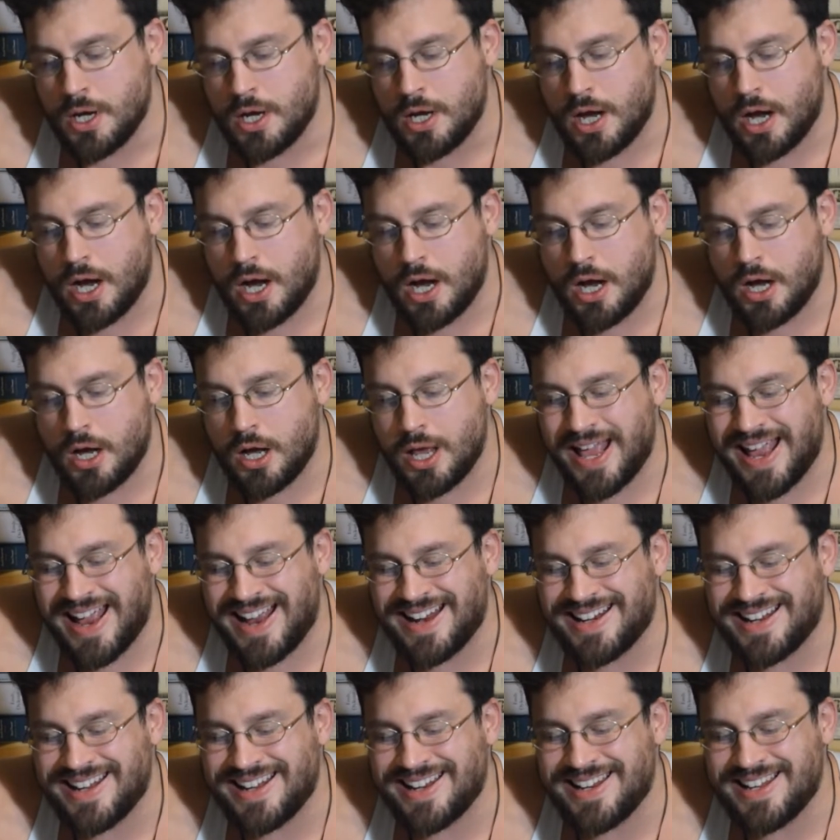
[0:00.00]
Uh,
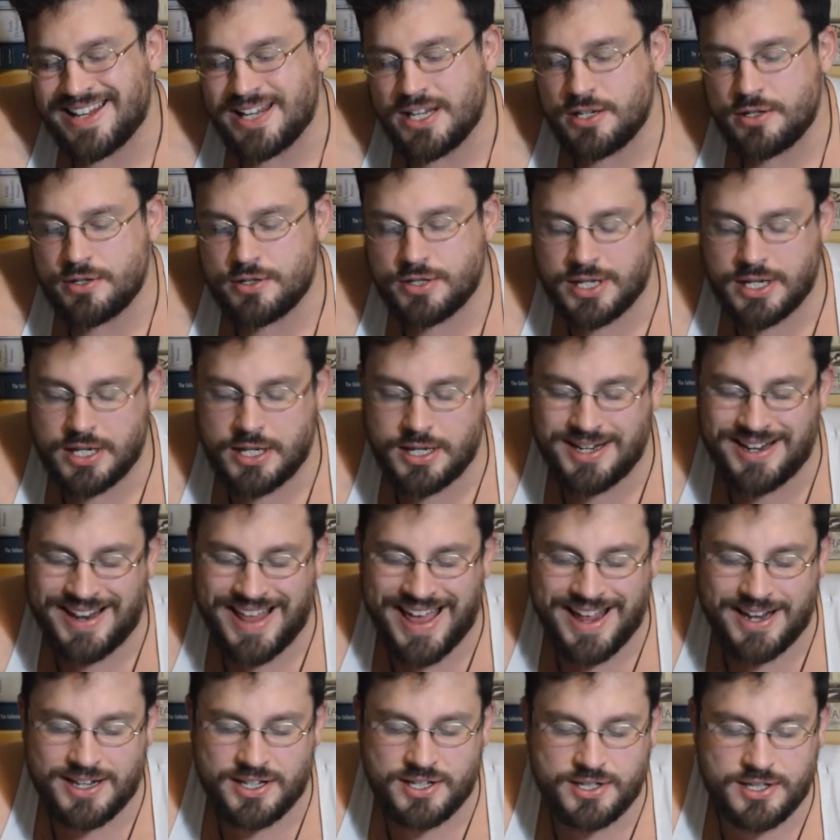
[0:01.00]
and it is in
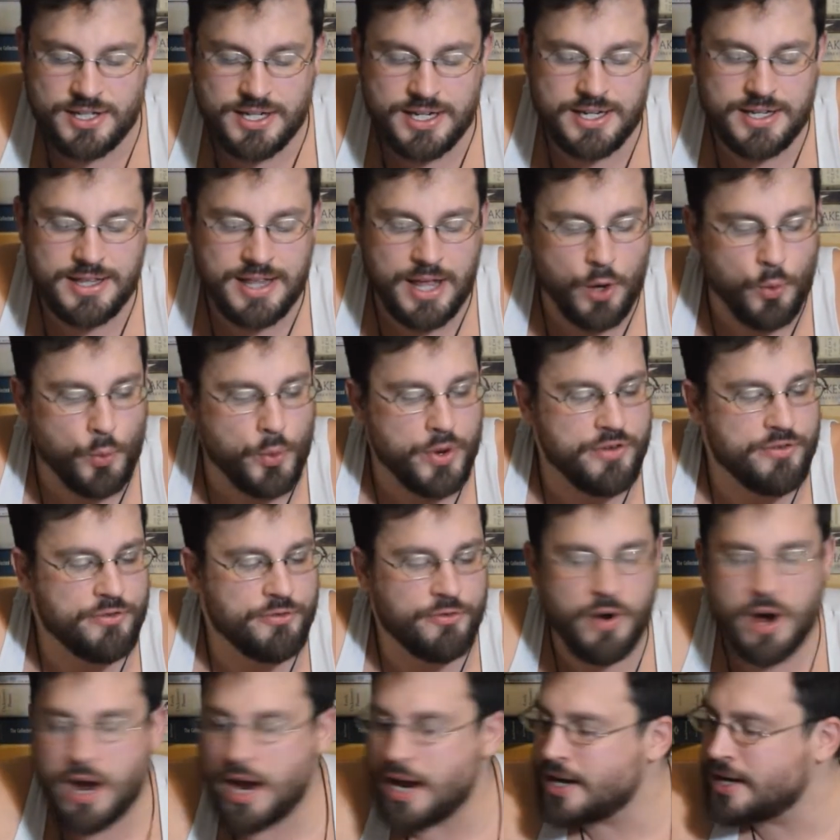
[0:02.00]
that scene that we
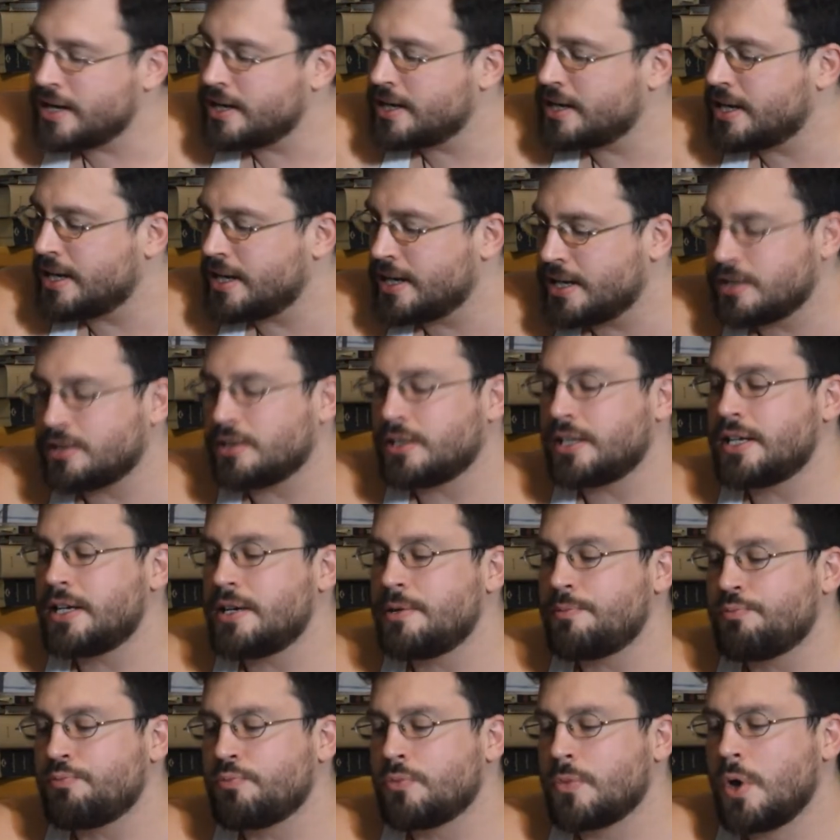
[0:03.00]
find
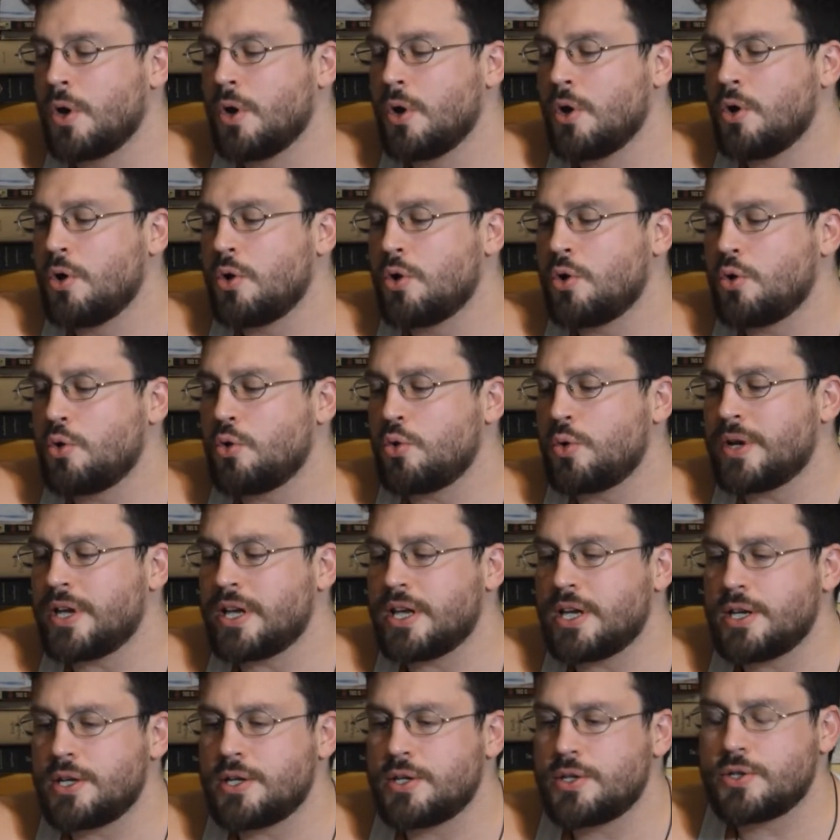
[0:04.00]
Henley, who
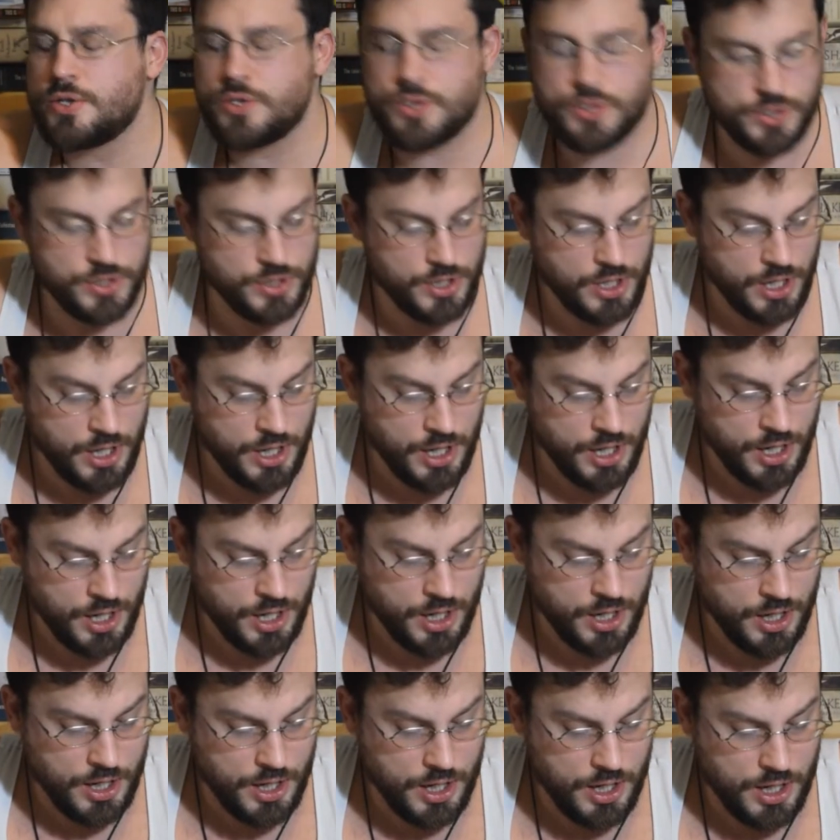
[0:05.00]
is
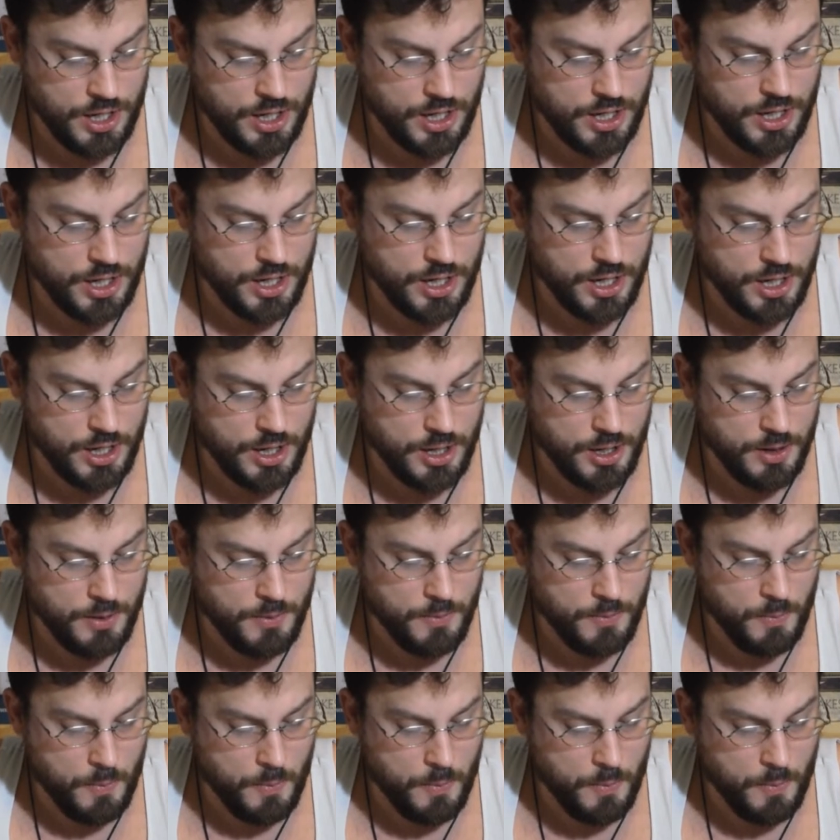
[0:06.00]
uh,